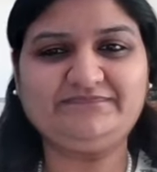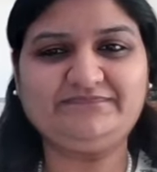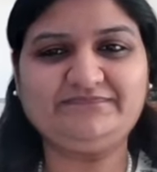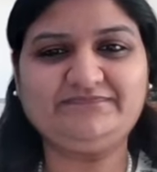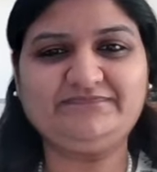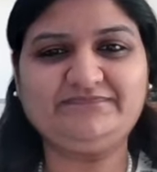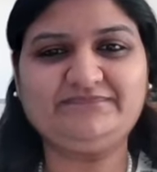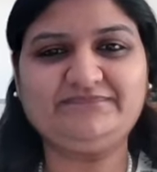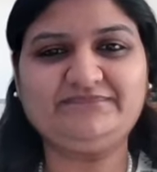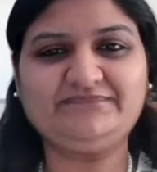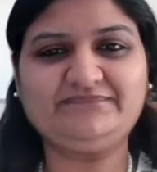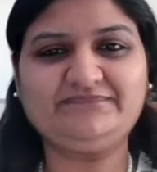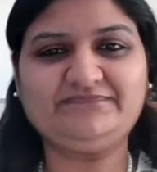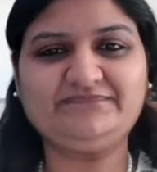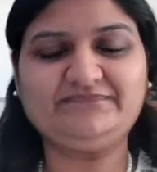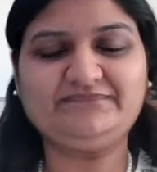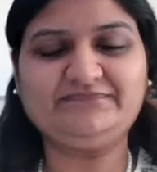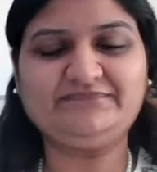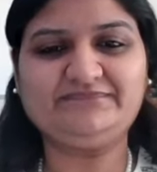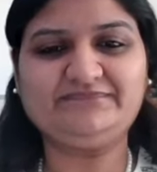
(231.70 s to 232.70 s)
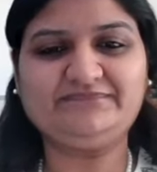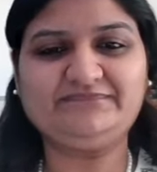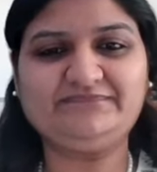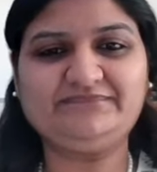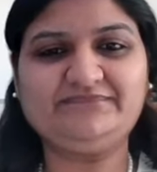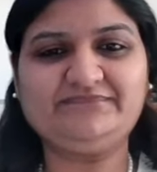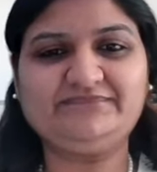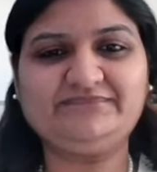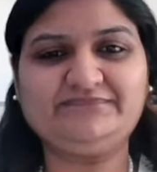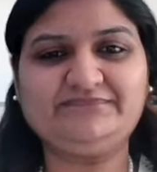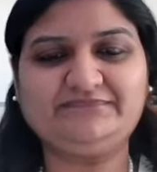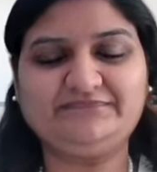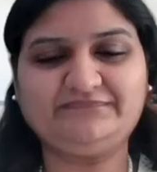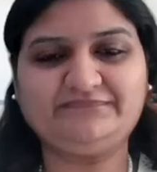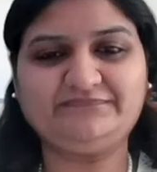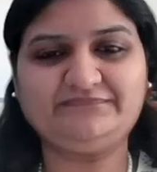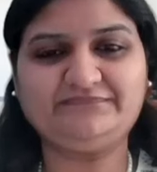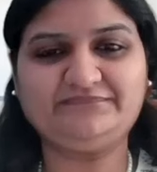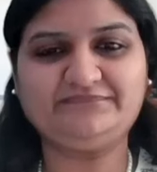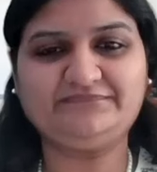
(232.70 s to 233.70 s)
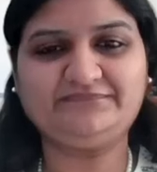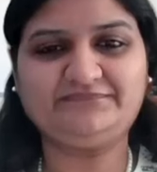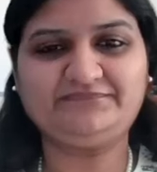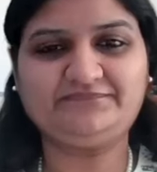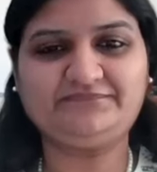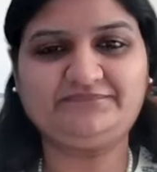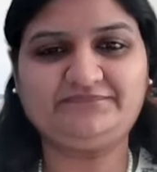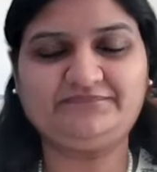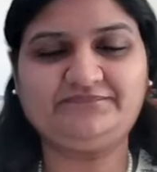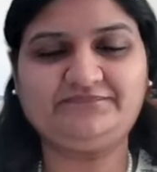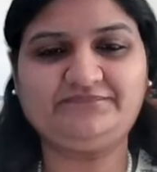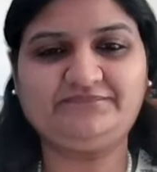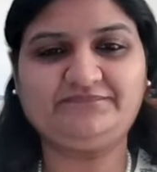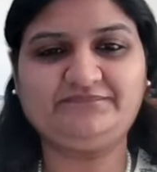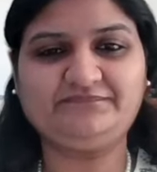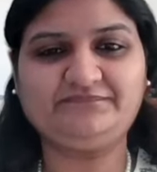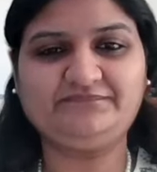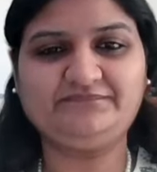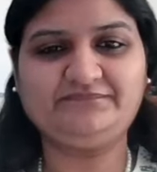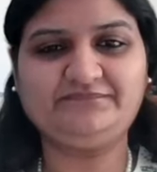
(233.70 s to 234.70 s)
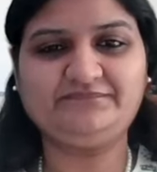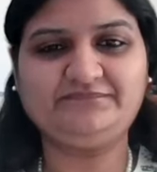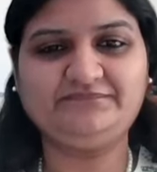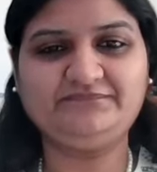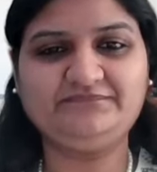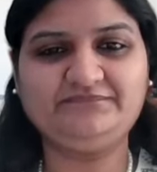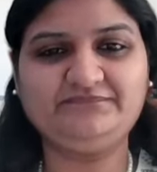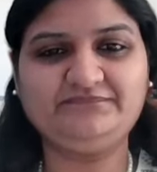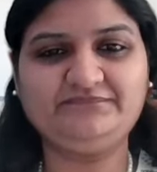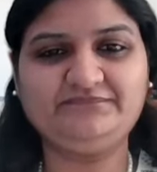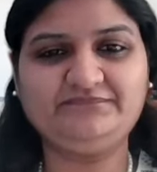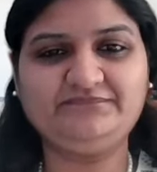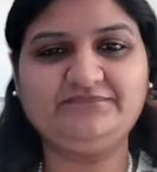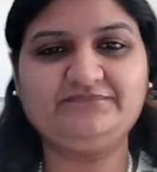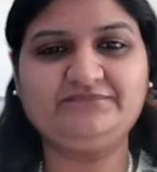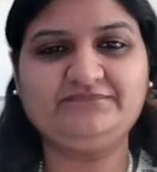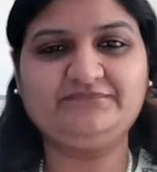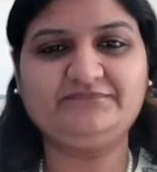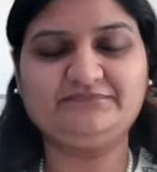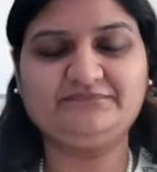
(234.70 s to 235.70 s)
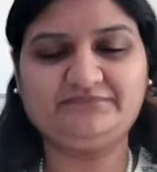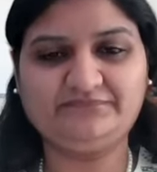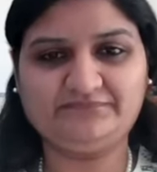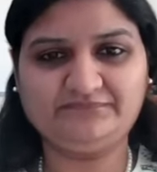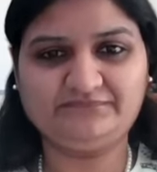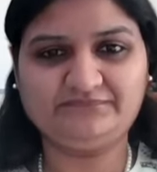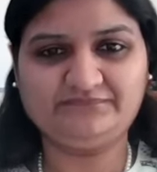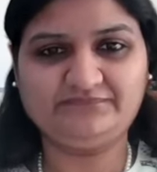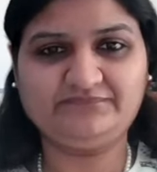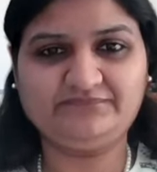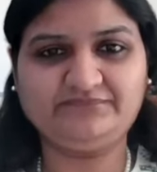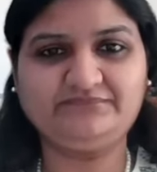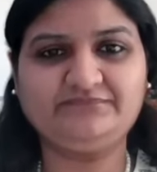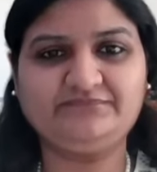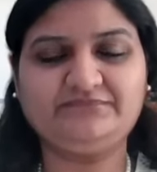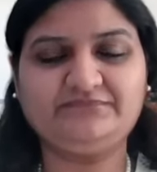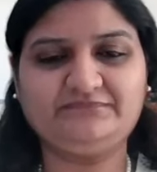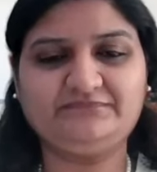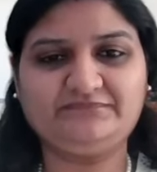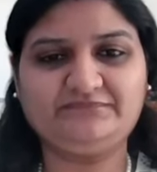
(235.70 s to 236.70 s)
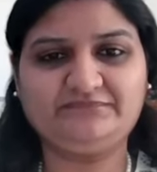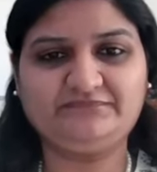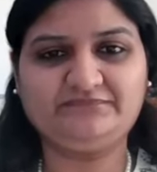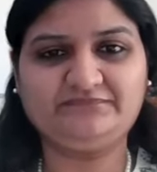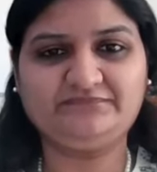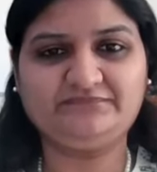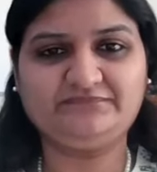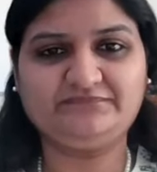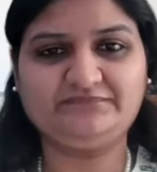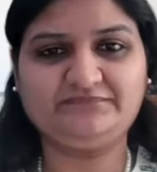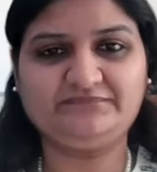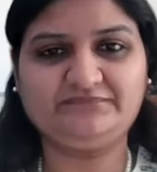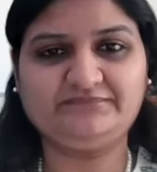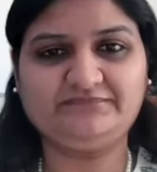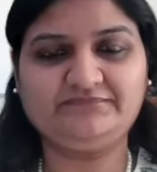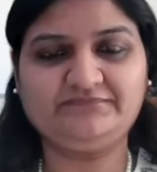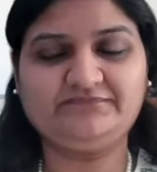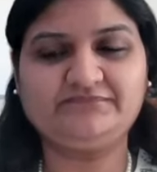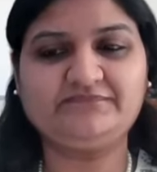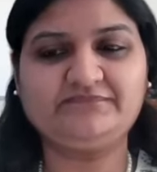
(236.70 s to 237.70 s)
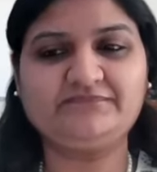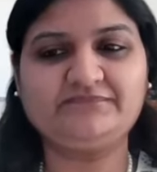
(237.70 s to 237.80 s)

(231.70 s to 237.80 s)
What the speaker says: No words are spoken by the person on screen.